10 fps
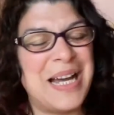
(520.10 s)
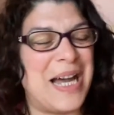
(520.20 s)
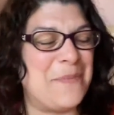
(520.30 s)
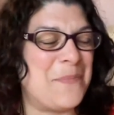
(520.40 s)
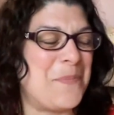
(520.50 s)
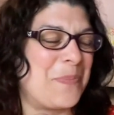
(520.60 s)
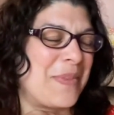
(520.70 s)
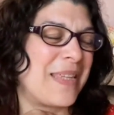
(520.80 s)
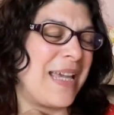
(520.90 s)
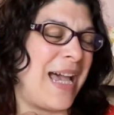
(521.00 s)

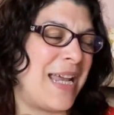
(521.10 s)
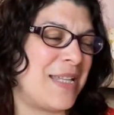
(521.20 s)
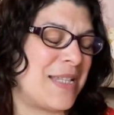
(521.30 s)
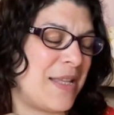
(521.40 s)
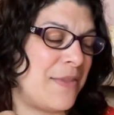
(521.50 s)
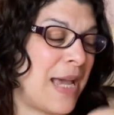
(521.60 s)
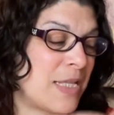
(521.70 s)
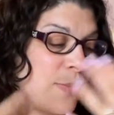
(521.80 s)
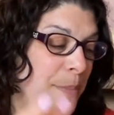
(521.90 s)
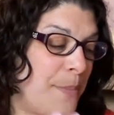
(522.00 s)
And
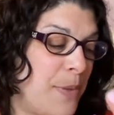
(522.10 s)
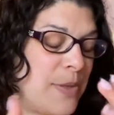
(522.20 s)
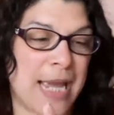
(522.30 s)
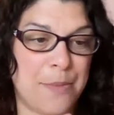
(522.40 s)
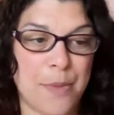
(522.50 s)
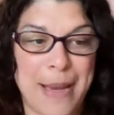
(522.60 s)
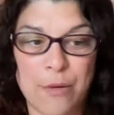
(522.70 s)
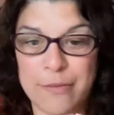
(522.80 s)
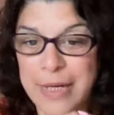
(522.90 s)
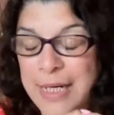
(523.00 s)
that's where Boost came
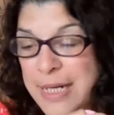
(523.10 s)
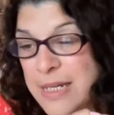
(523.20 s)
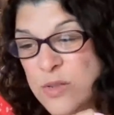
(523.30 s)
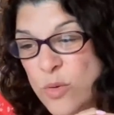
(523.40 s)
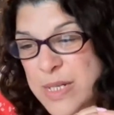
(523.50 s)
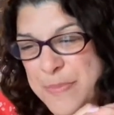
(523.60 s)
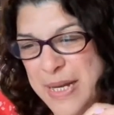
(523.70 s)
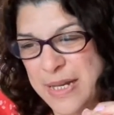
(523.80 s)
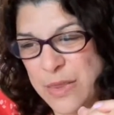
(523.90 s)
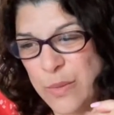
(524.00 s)
about, really. It's always
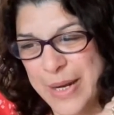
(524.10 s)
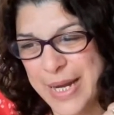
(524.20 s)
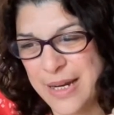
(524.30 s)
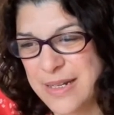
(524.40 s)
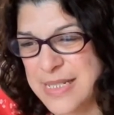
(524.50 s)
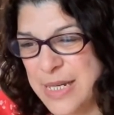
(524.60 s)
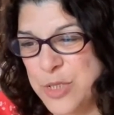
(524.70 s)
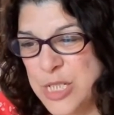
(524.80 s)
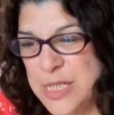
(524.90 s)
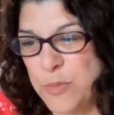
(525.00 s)
been in the wings.
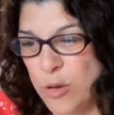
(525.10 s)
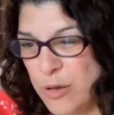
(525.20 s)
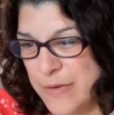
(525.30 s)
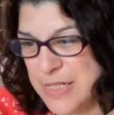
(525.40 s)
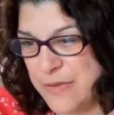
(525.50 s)
It was just more of a